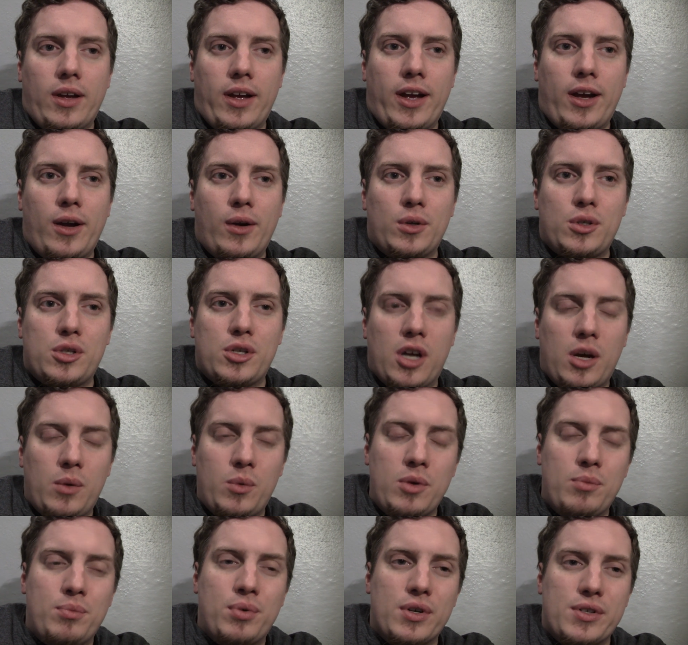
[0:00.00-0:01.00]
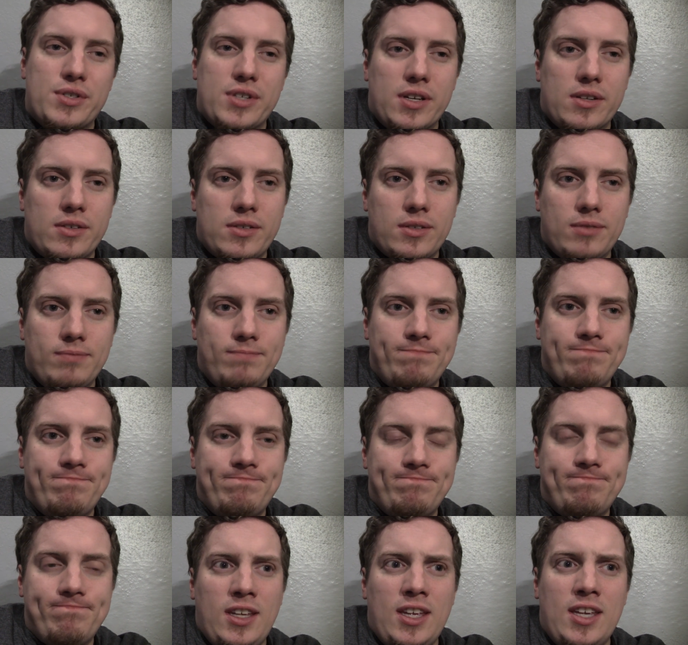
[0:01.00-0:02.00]
How shall we put it?
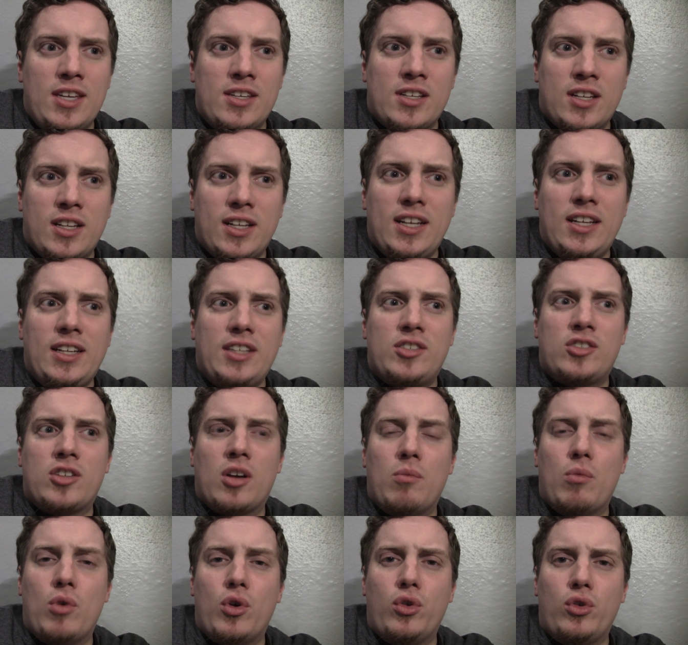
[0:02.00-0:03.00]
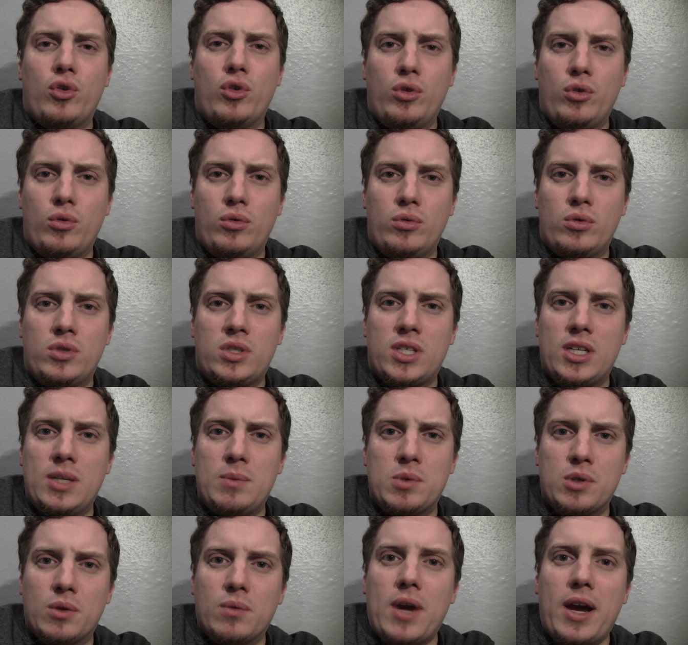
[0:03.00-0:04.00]
He's clearly someone who
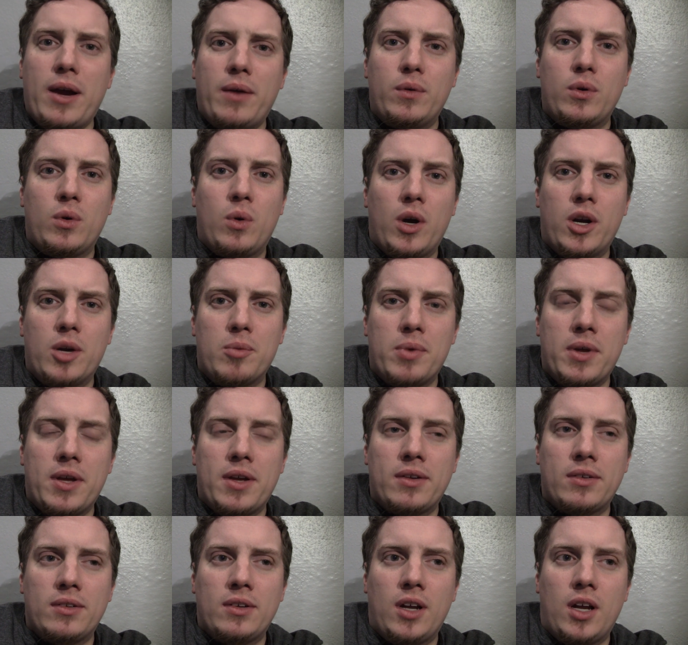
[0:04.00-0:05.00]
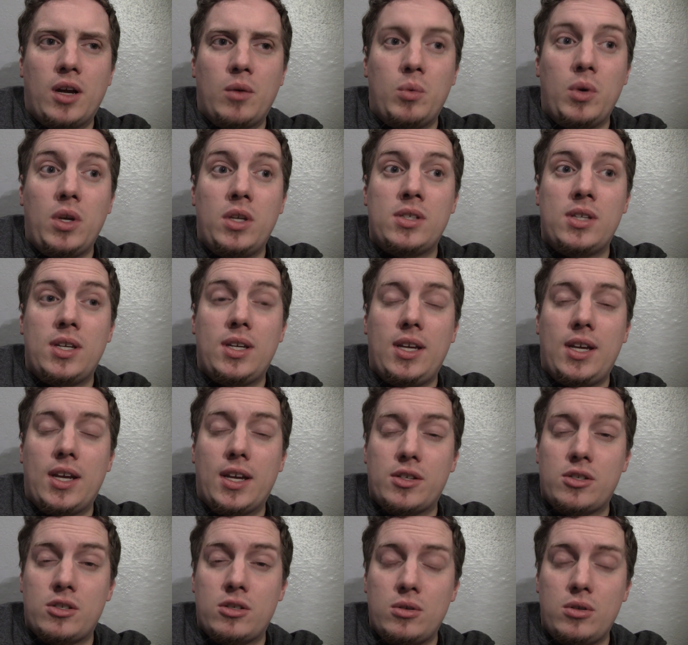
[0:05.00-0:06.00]
sleeps around quite a bit. Uh, we see he
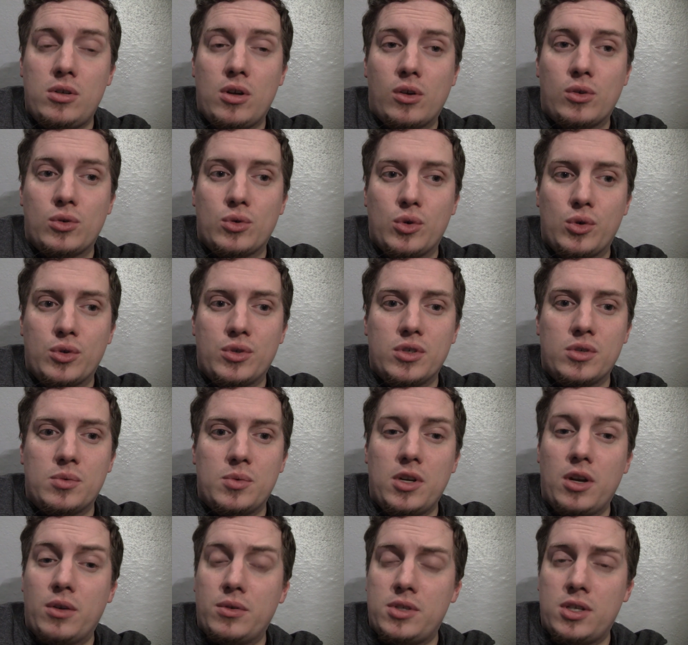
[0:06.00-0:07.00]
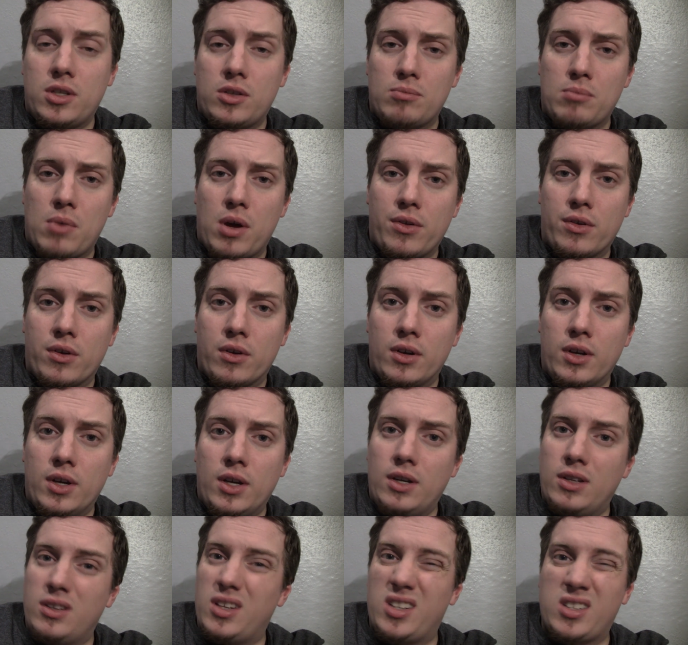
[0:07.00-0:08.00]
has two young daughters, we don't see the mother.
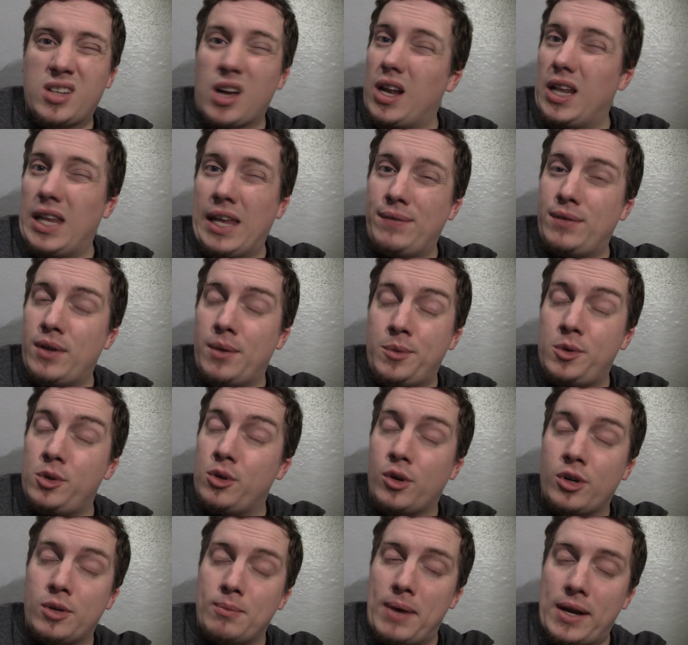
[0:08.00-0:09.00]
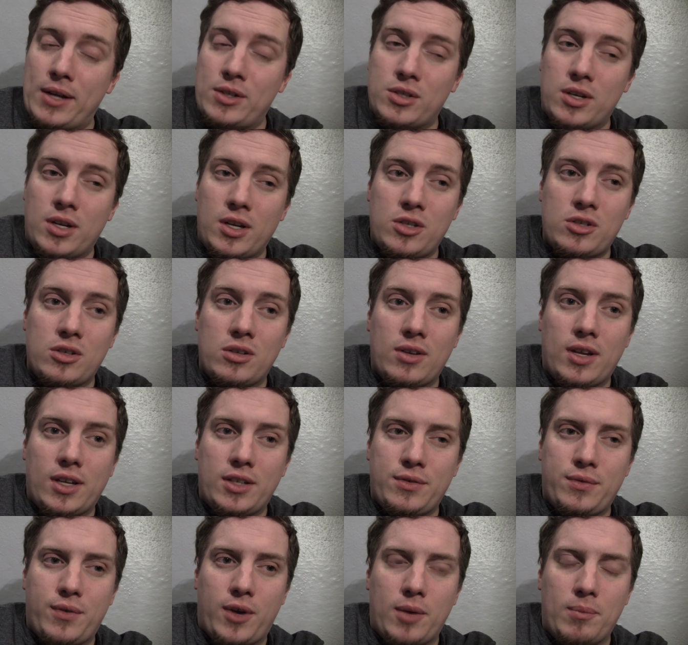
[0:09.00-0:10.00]
That's kind of left up to your own imagination.
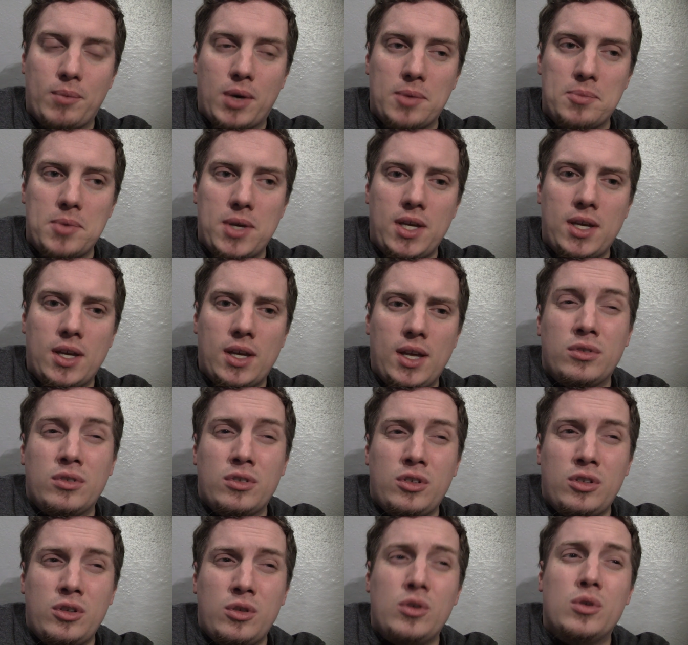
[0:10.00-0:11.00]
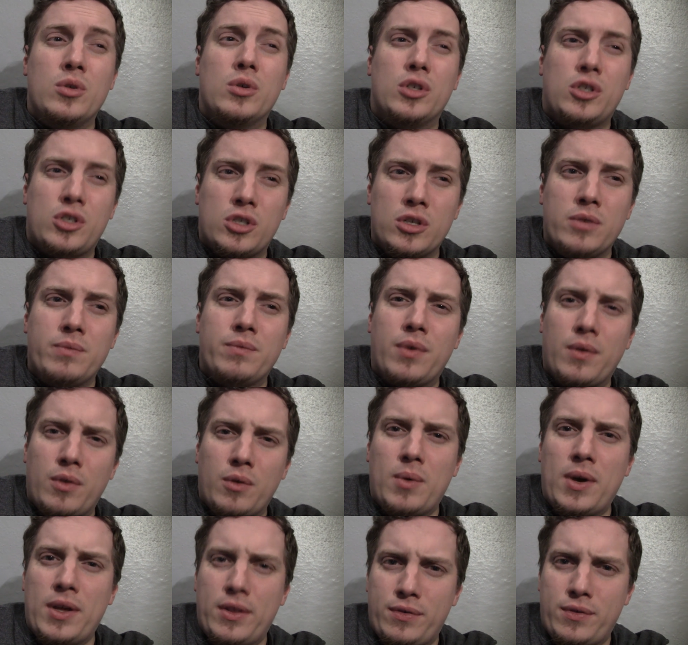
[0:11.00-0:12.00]
That's fine by me. You, you assume from
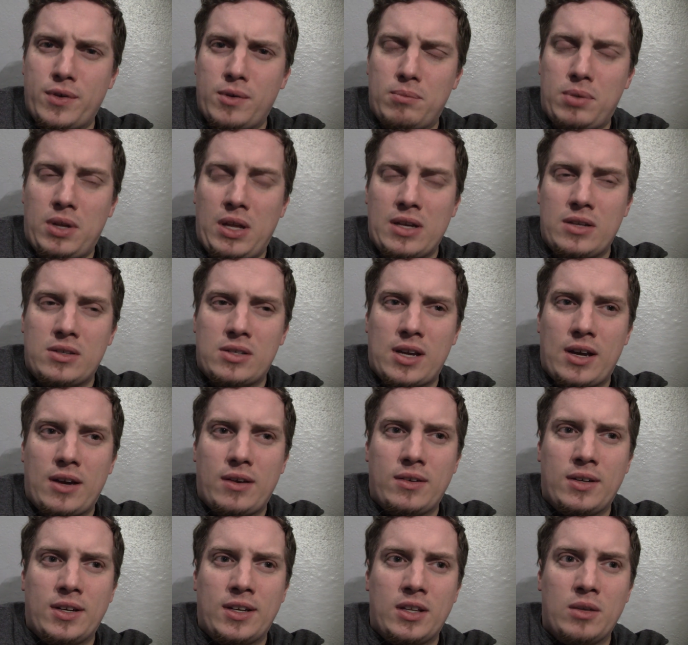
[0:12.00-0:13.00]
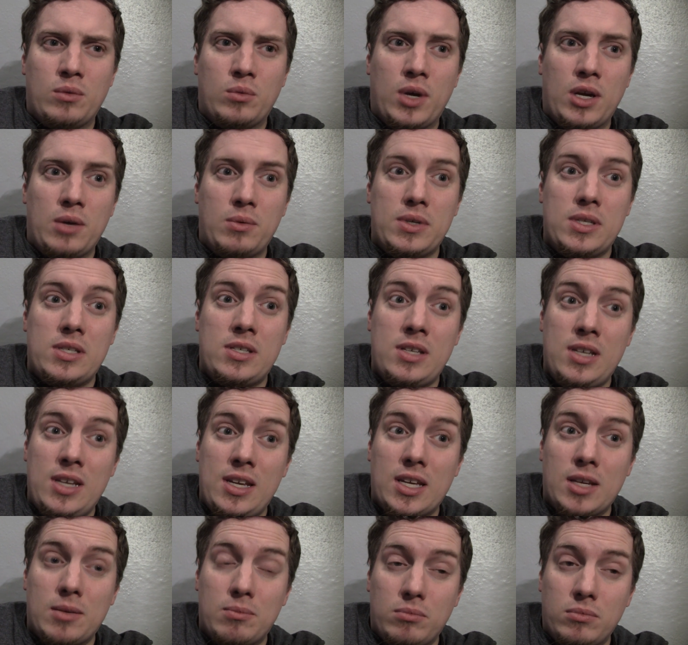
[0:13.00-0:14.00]
the way the film plays out and the way we
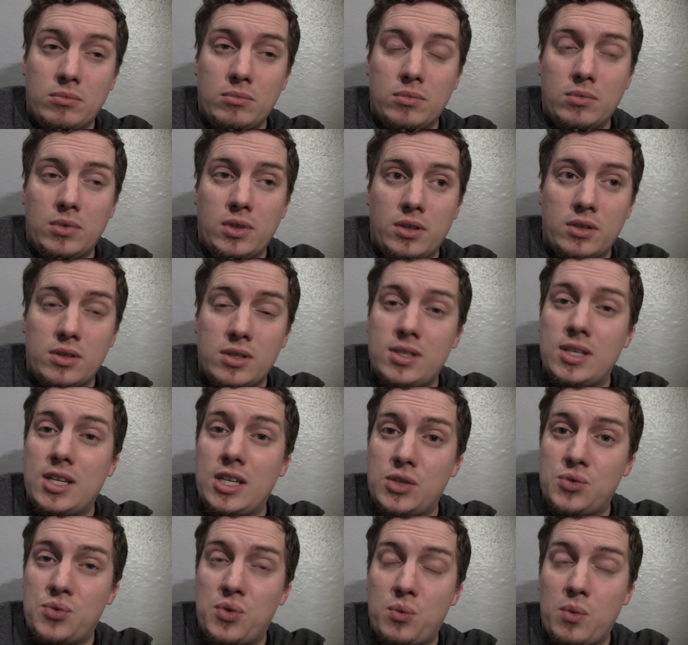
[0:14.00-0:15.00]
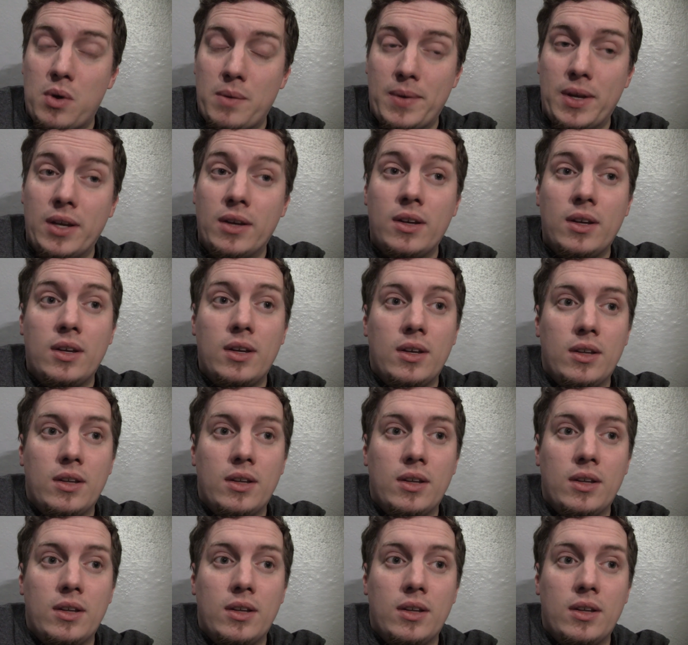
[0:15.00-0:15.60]
see him in scenes with women